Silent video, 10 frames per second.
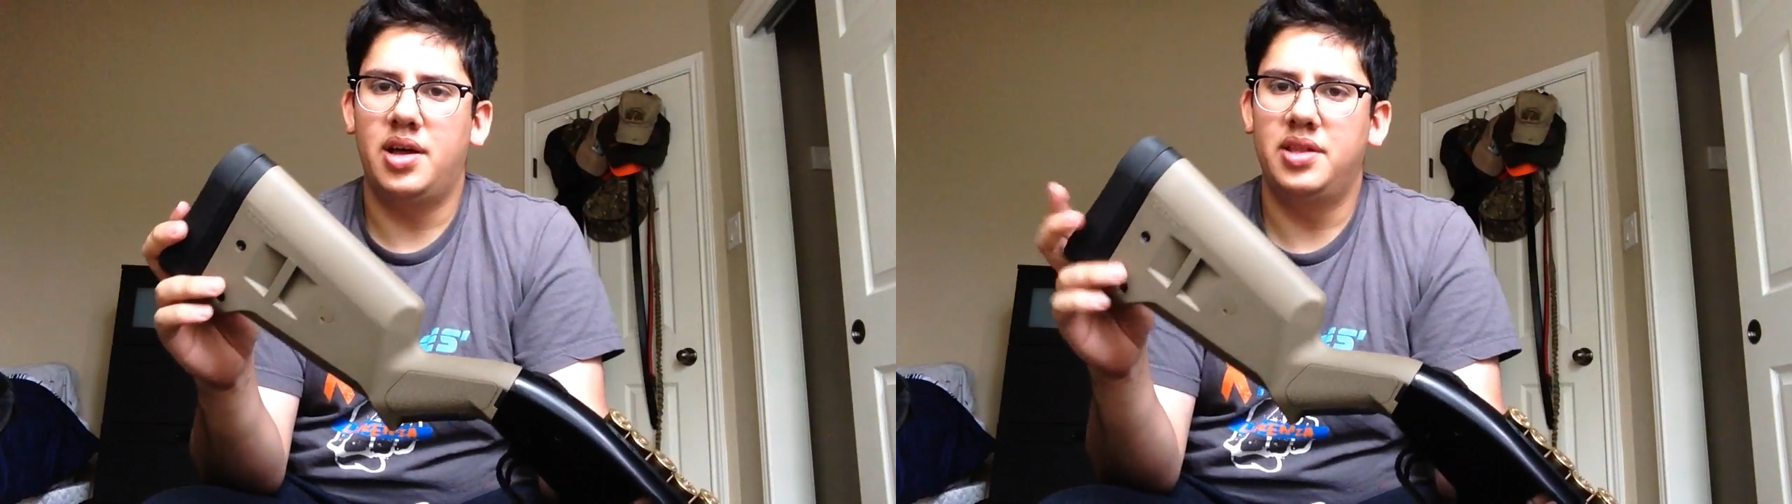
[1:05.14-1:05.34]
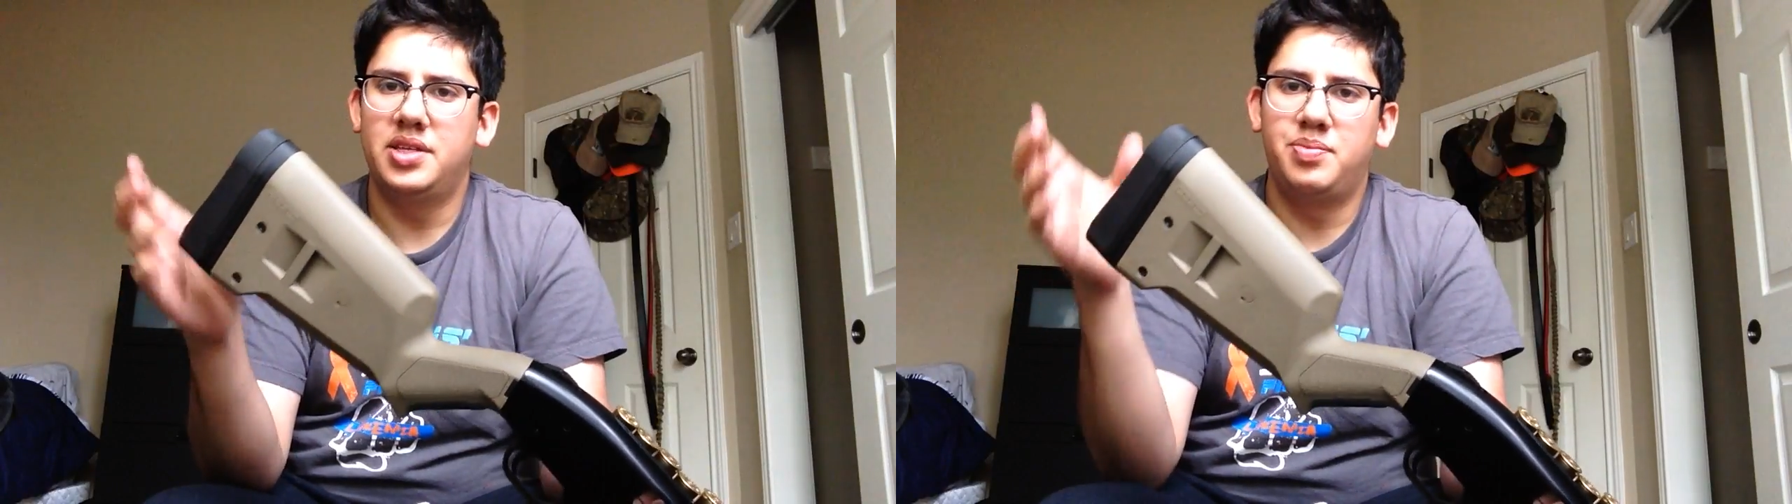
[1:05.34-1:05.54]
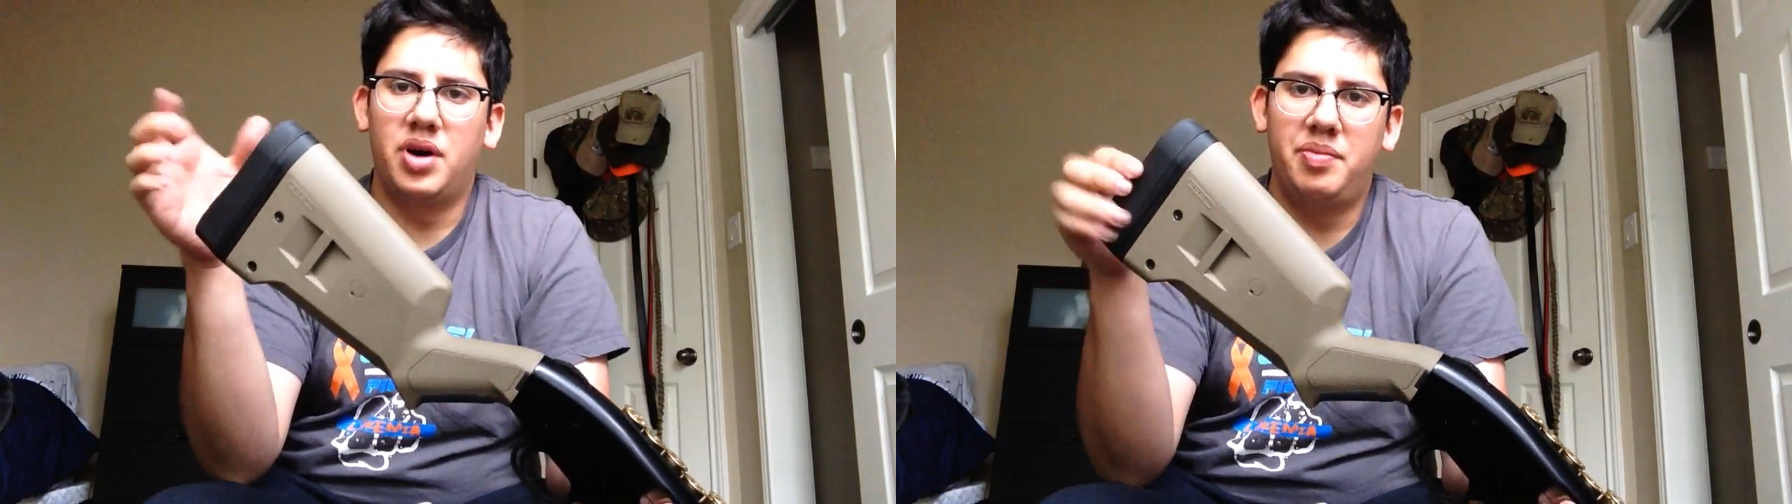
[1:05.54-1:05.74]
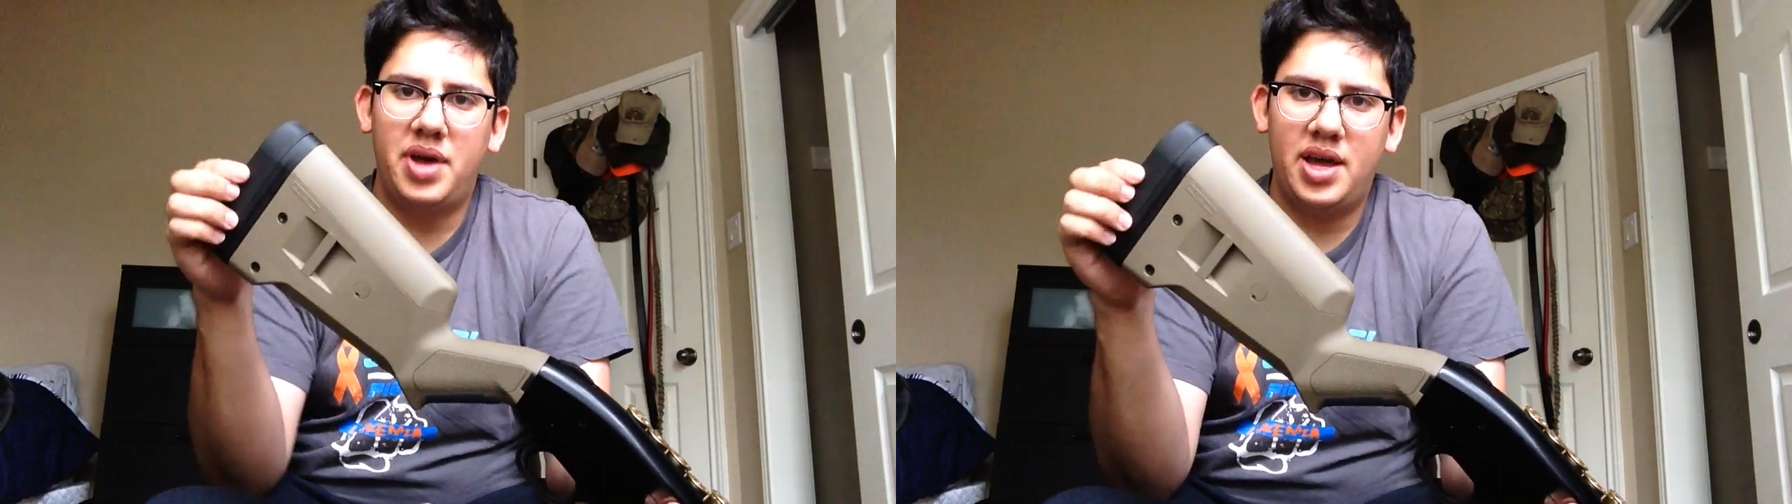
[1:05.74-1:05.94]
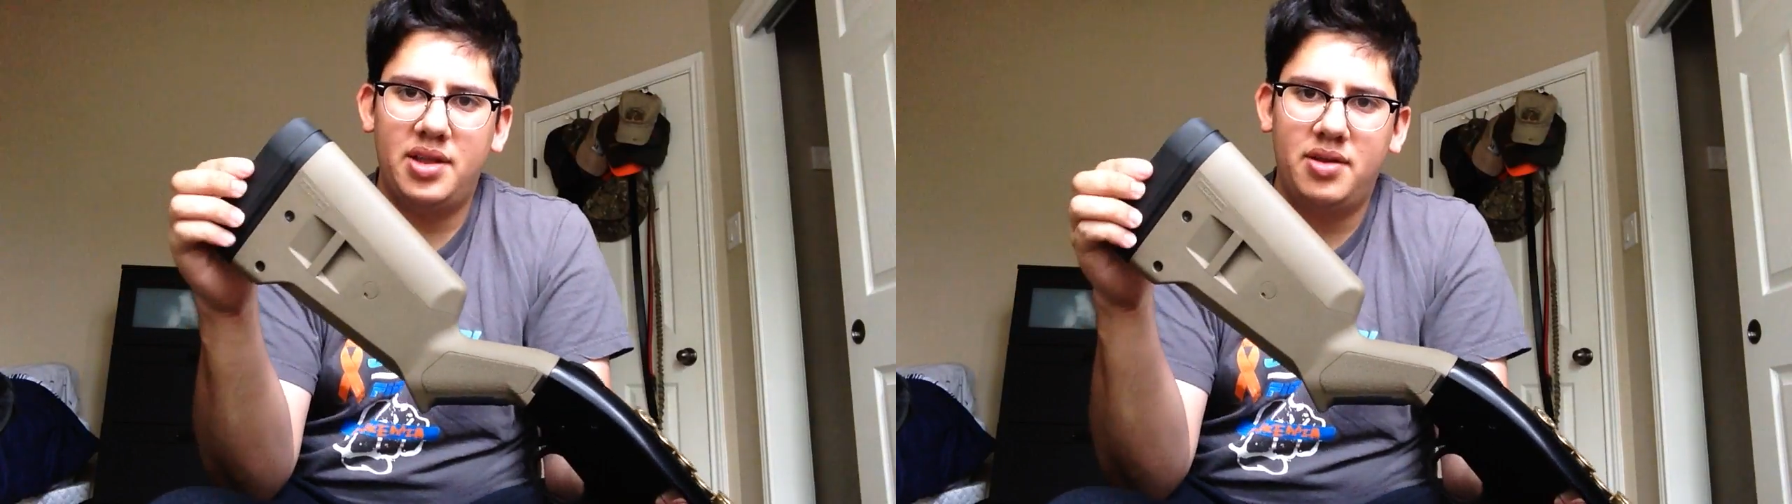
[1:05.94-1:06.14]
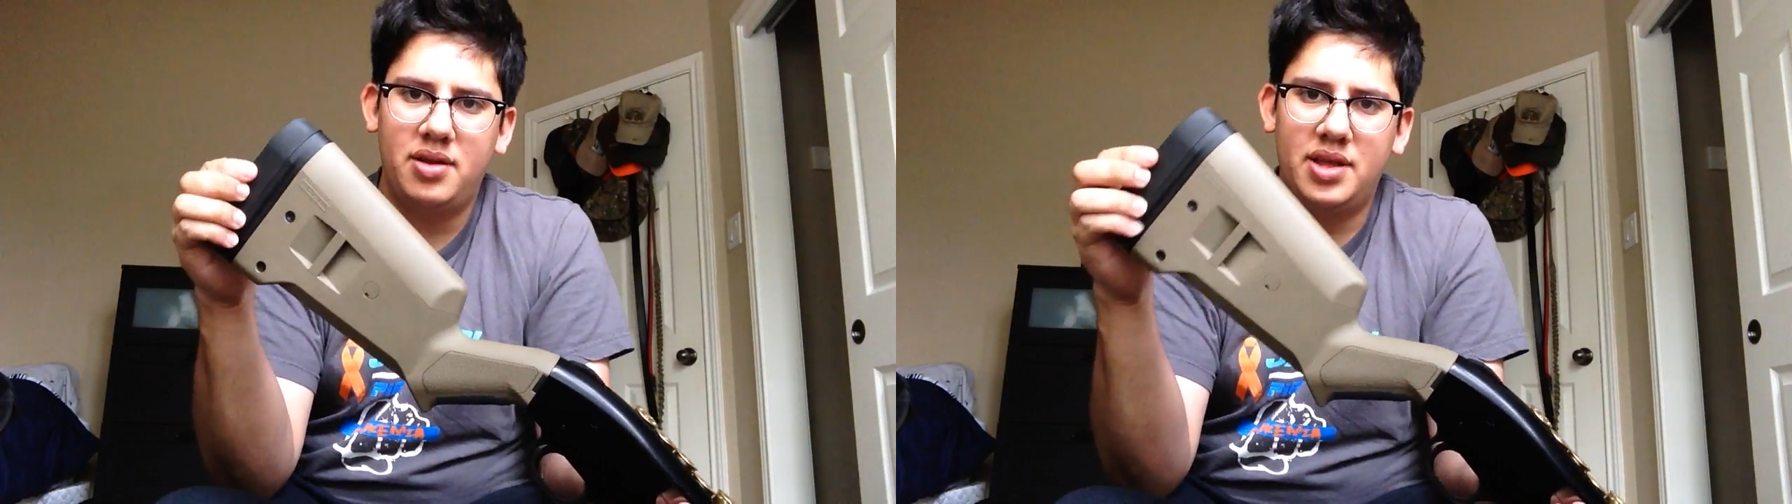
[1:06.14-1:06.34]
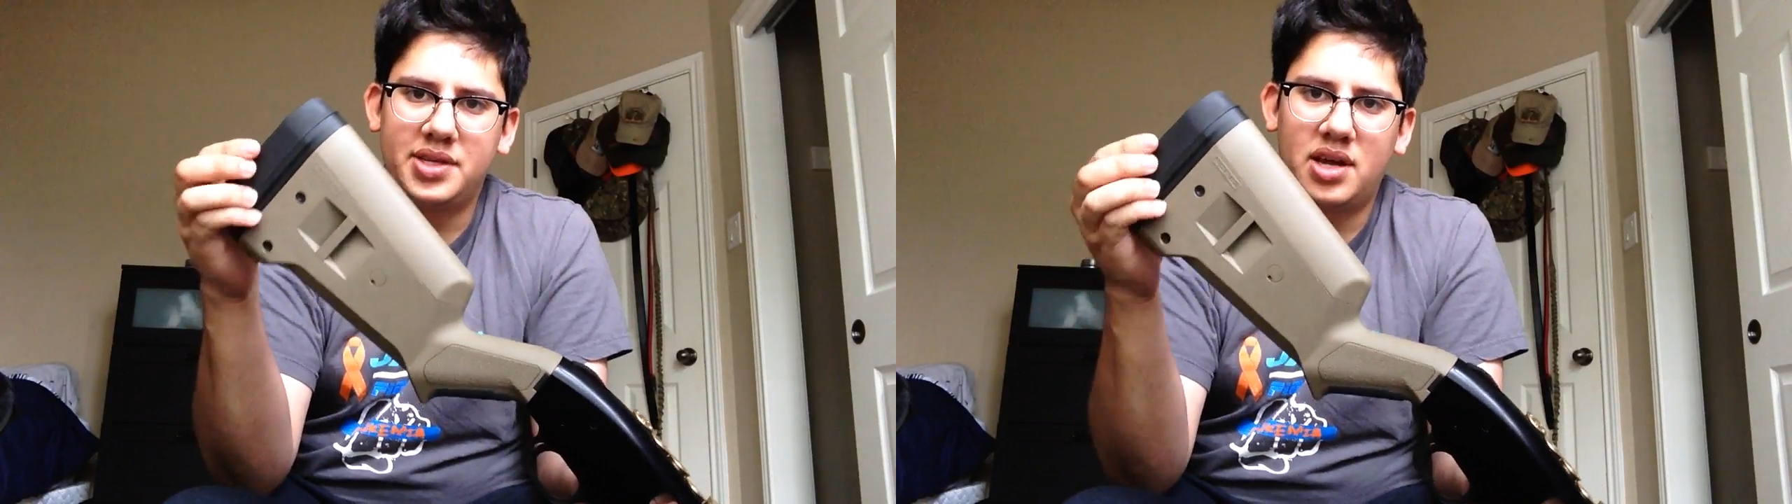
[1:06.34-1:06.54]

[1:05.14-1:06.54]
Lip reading: This butt pad, it's